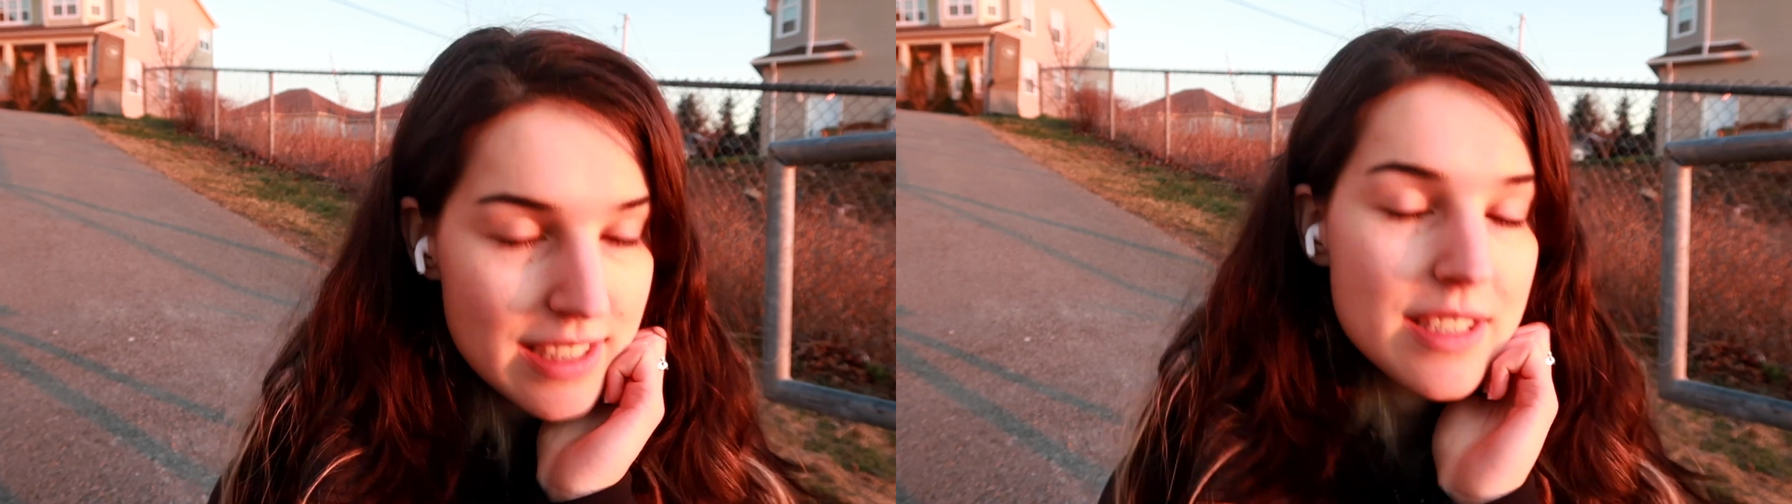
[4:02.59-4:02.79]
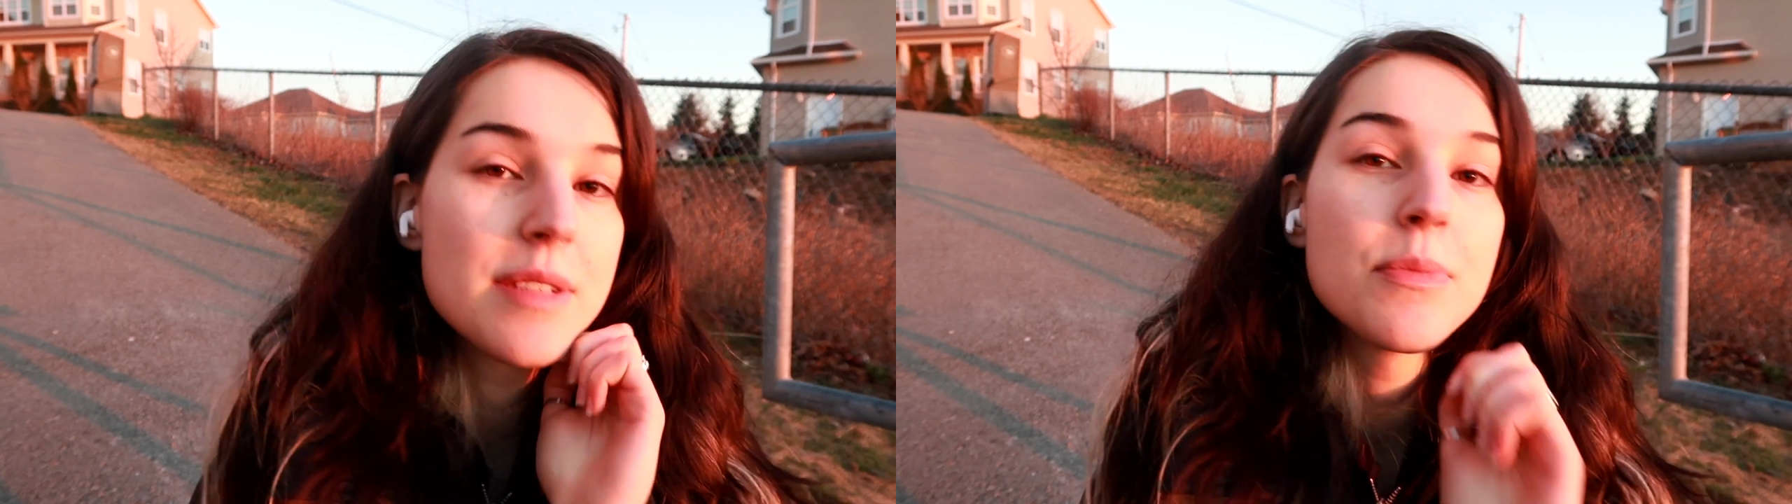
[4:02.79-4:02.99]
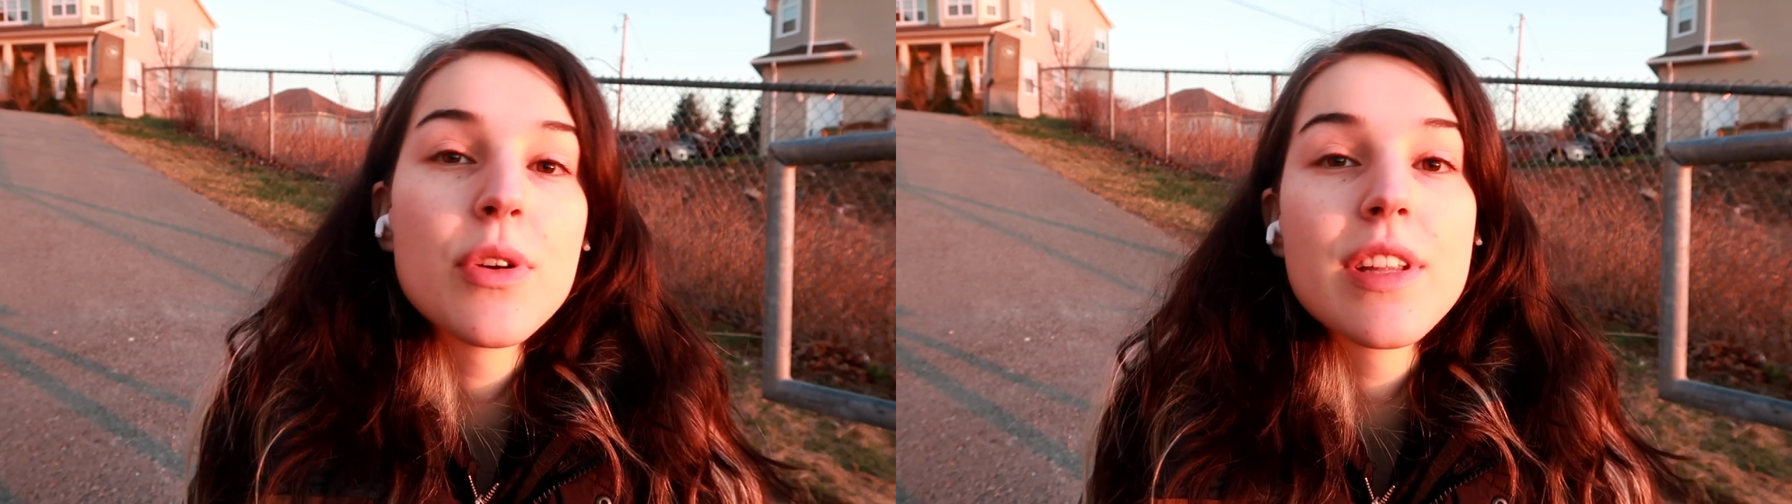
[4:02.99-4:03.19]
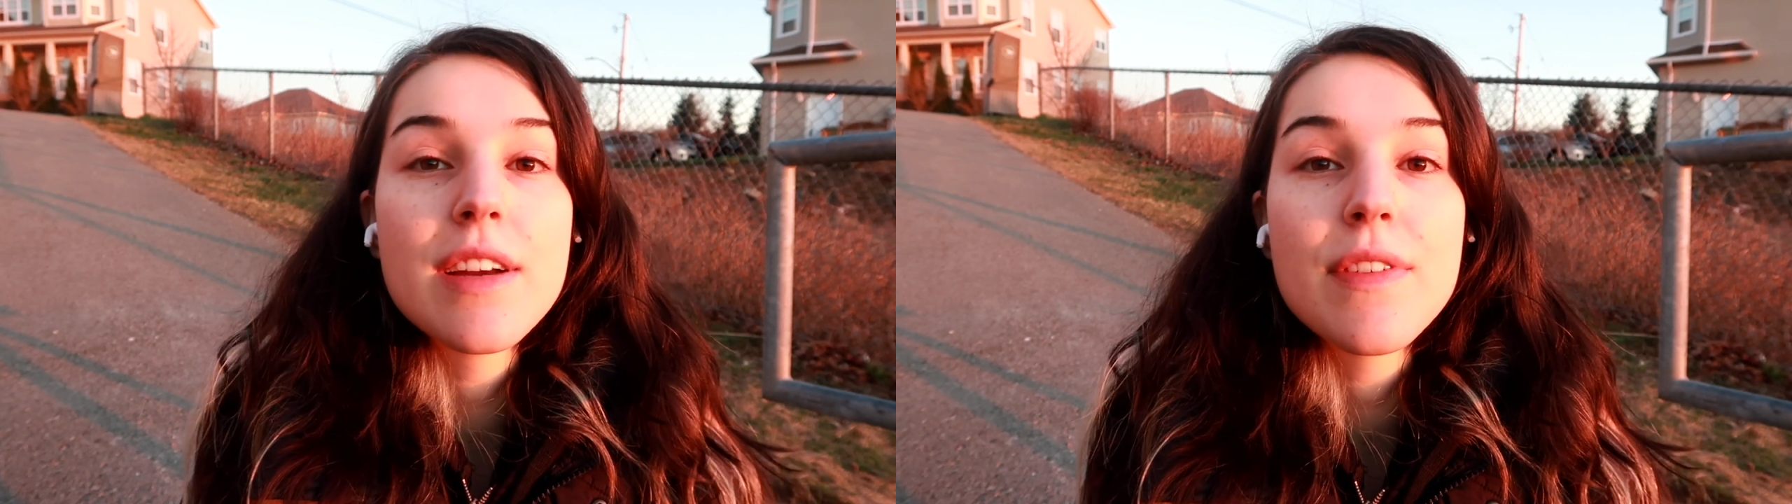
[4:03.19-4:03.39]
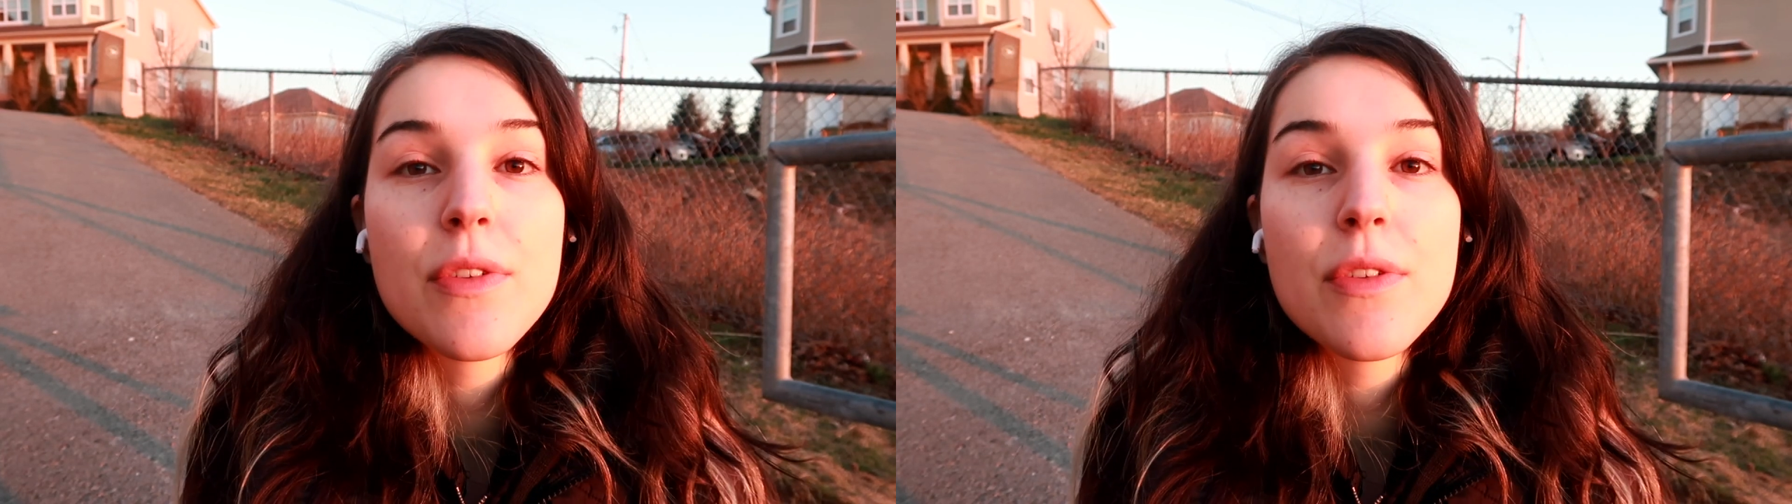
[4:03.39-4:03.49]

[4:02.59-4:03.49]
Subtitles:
this is more than I've